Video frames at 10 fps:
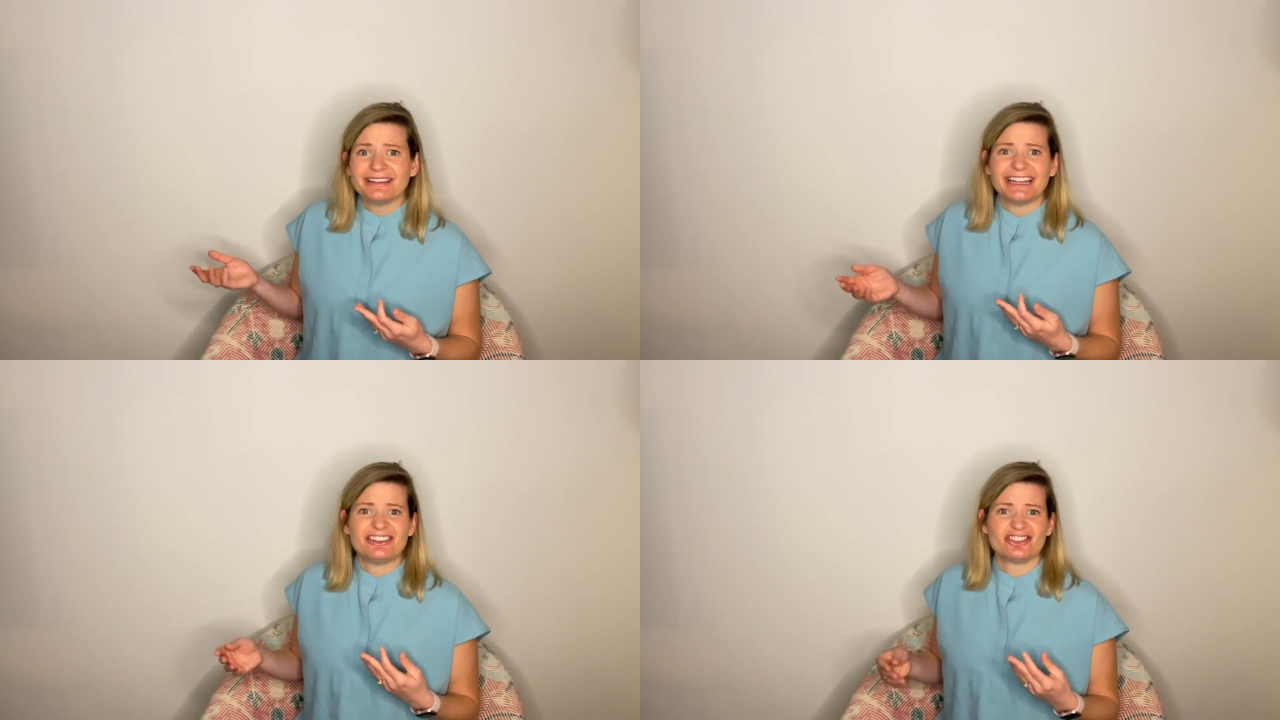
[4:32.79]

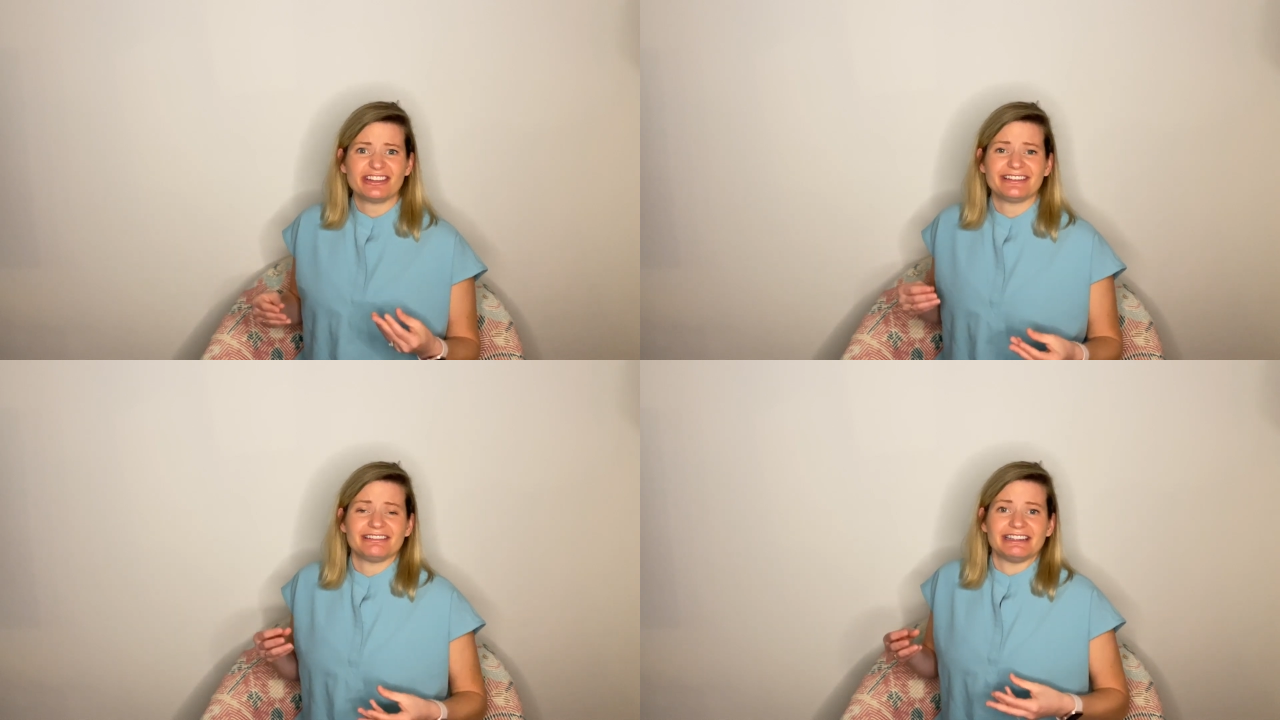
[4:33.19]
it's
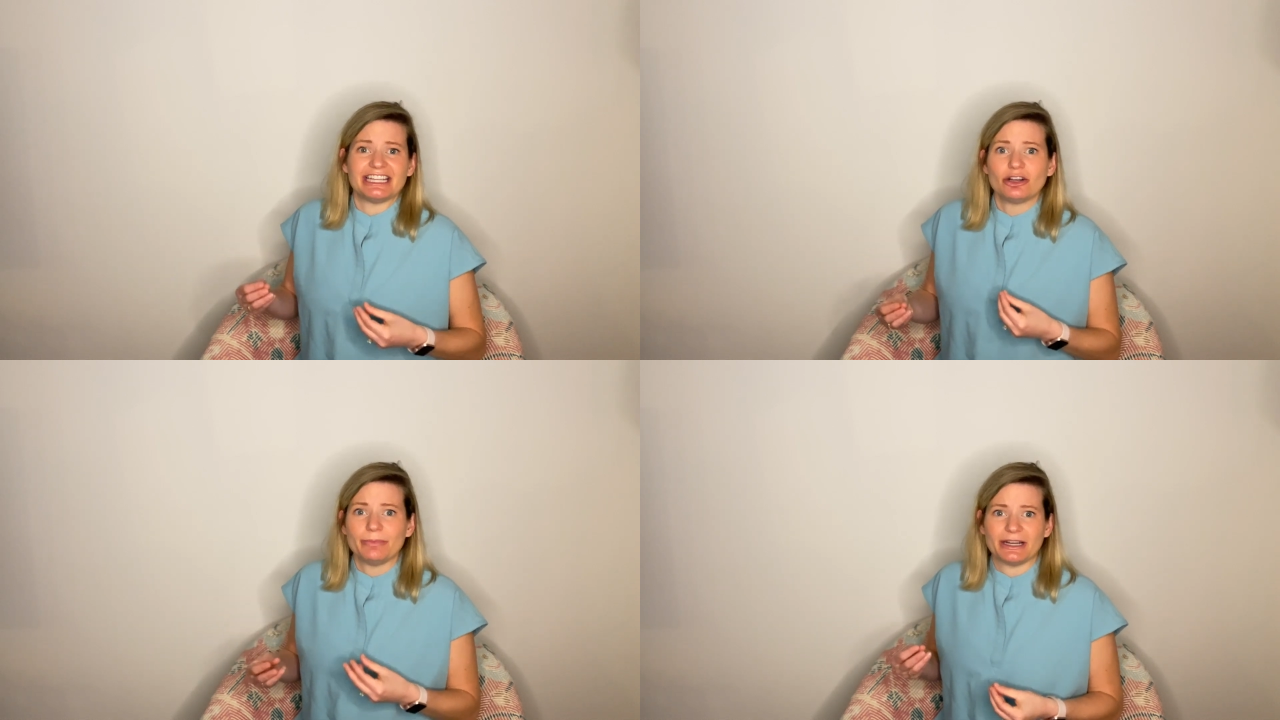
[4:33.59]
just a
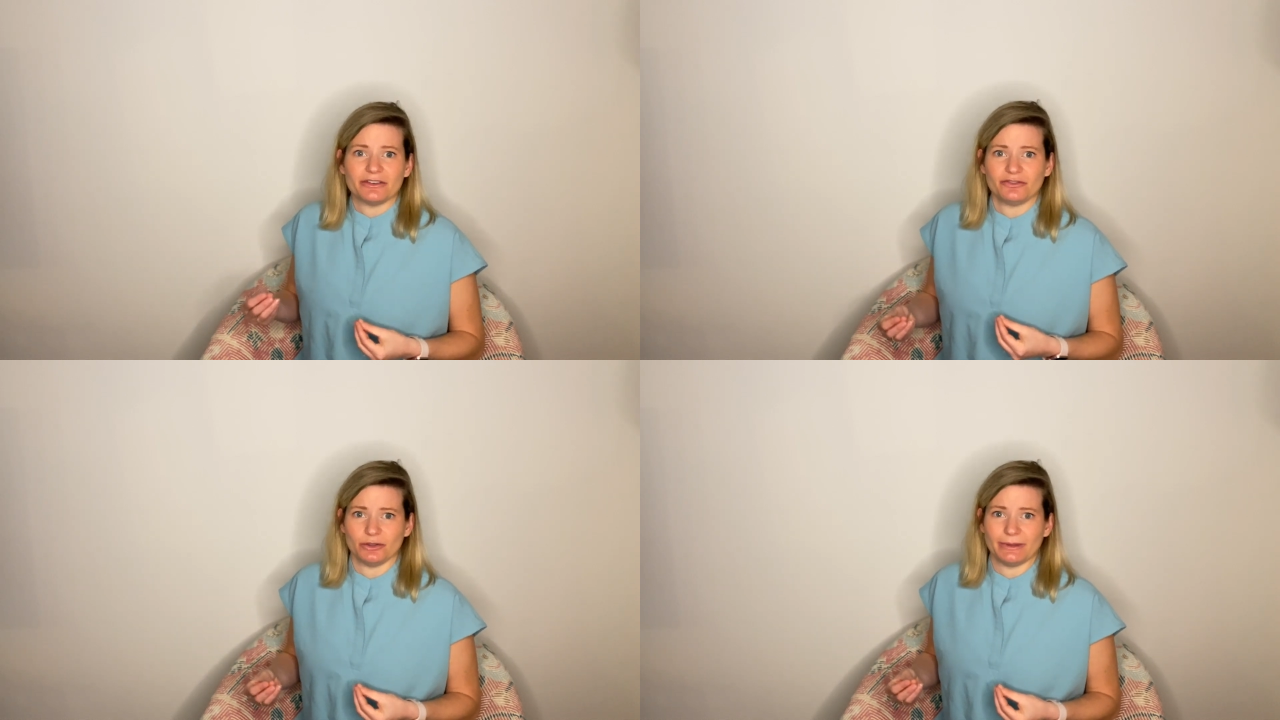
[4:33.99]
little bit of
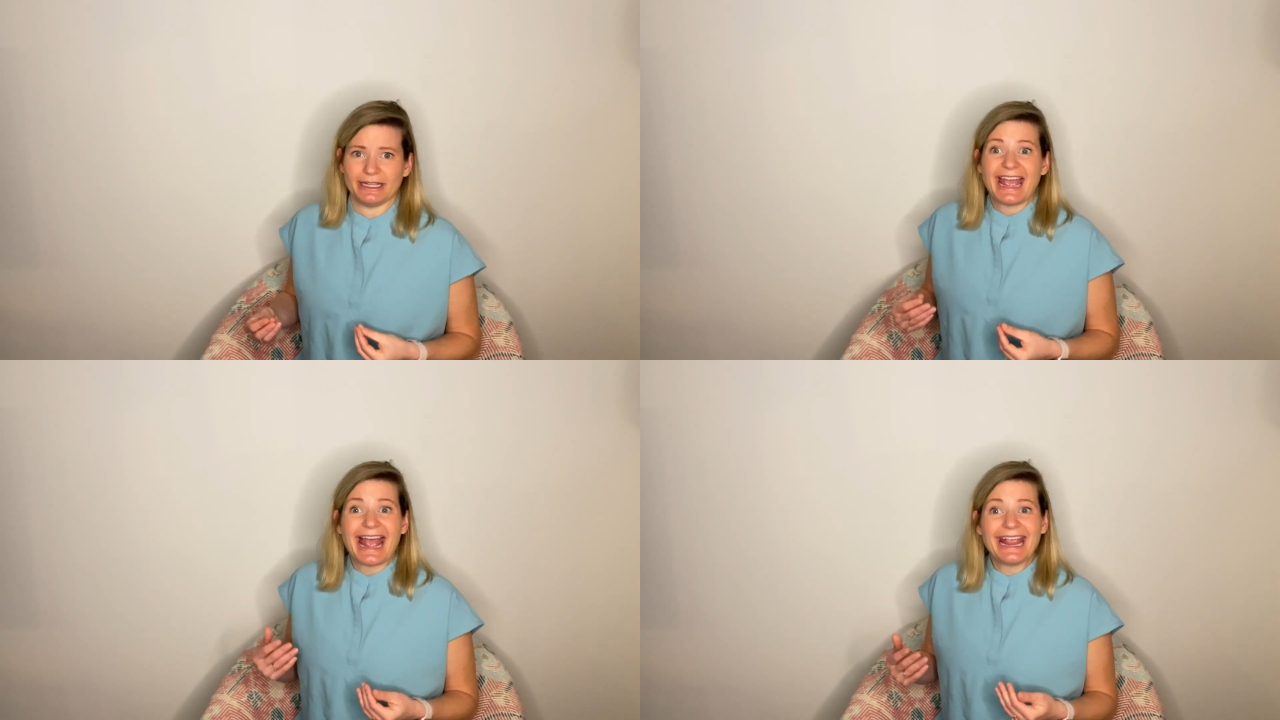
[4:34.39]

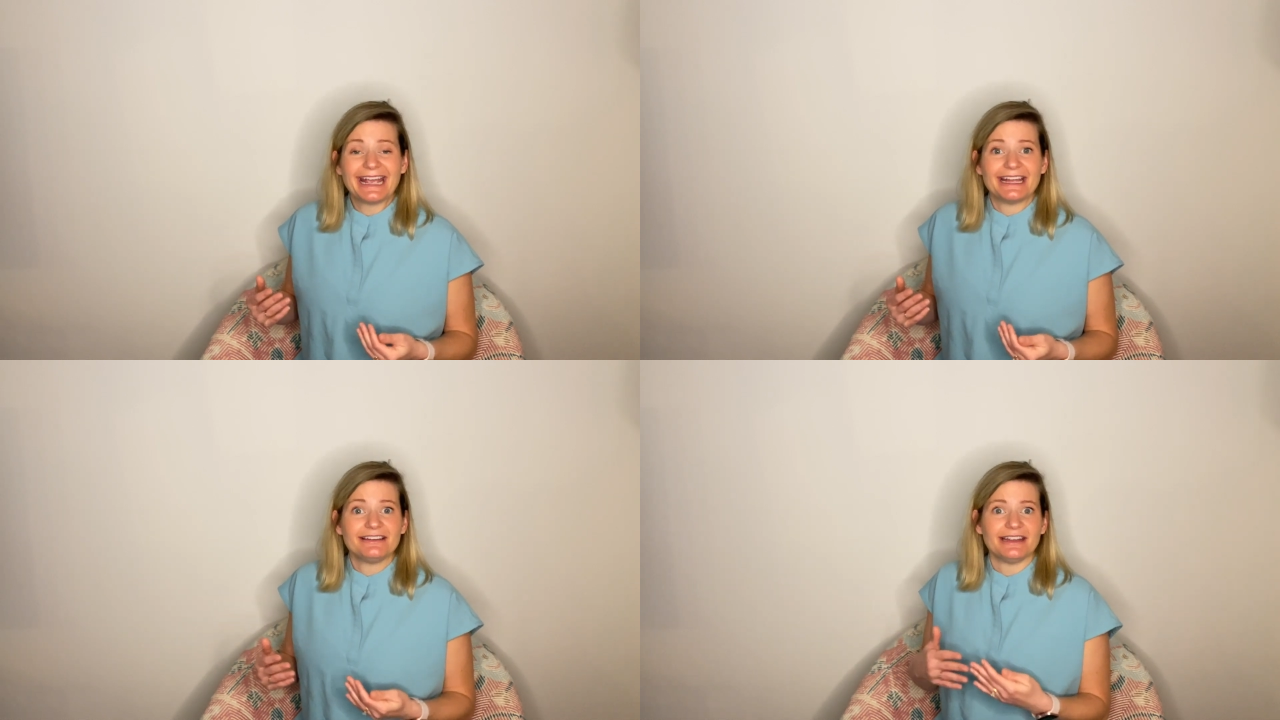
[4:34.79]
fluid.
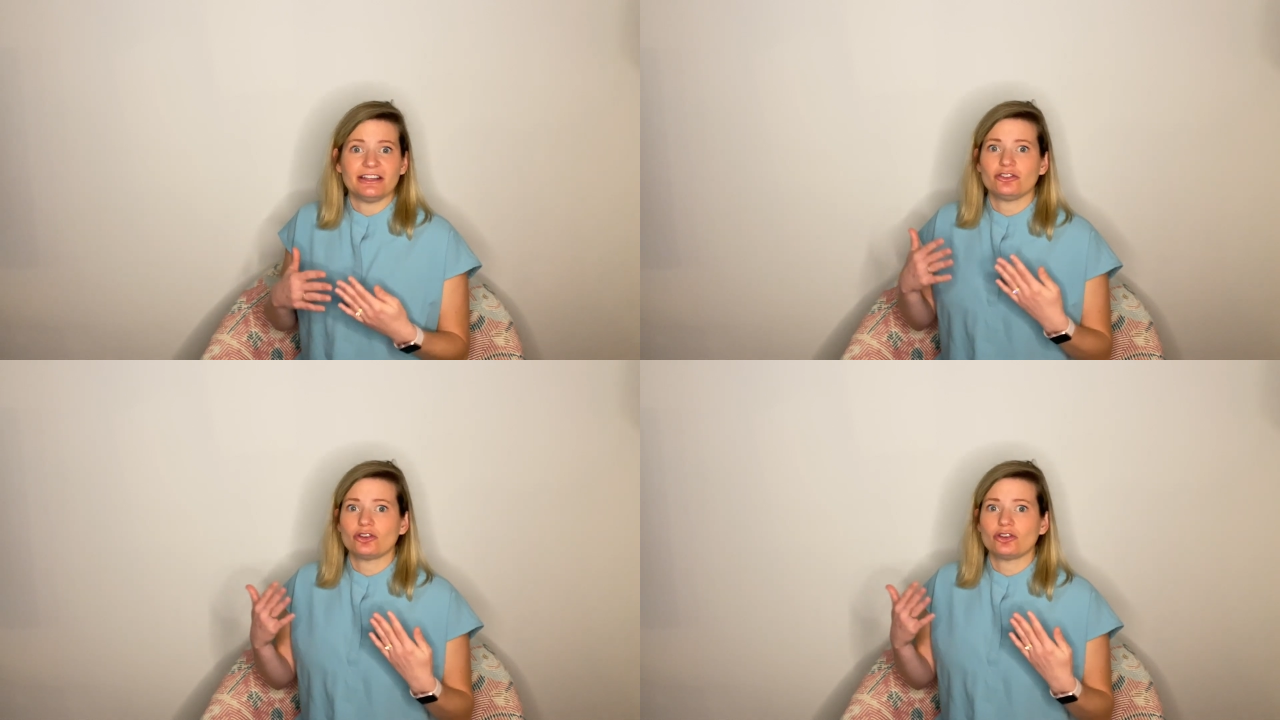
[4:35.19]
And it's